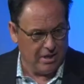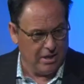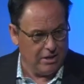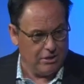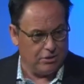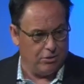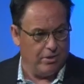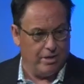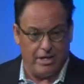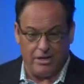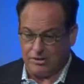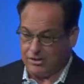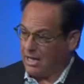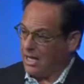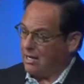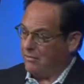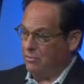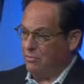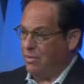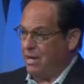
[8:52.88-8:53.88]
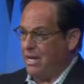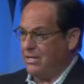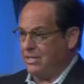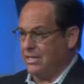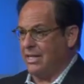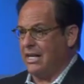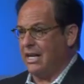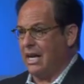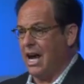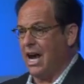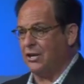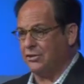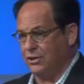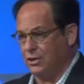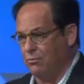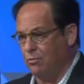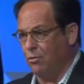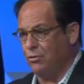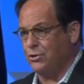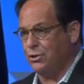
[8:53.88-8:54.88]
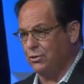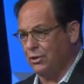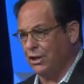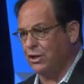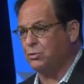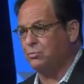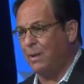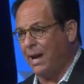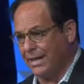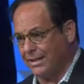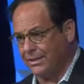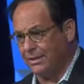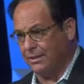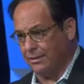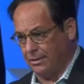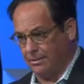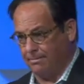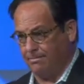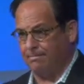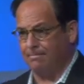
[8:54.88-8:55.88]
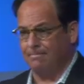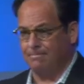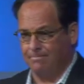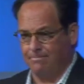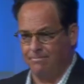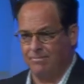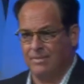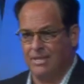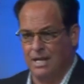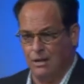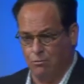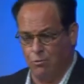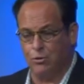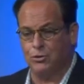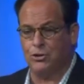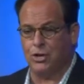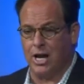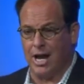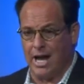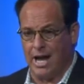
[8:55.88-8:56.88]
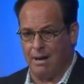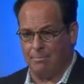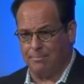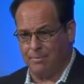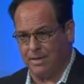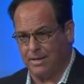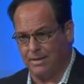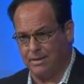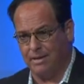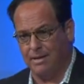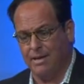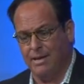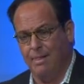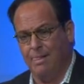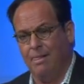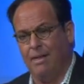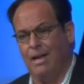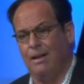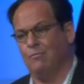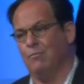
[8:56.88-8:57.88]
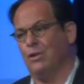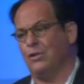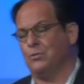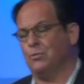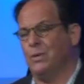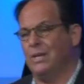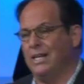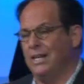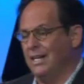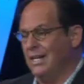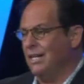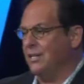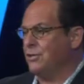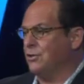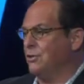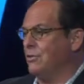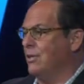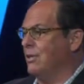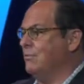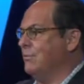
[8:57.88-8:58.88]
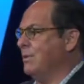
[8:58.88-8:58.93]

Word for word: So it is kind of amazing. He actually wants you expectant, he wants you happy. And once we get into it,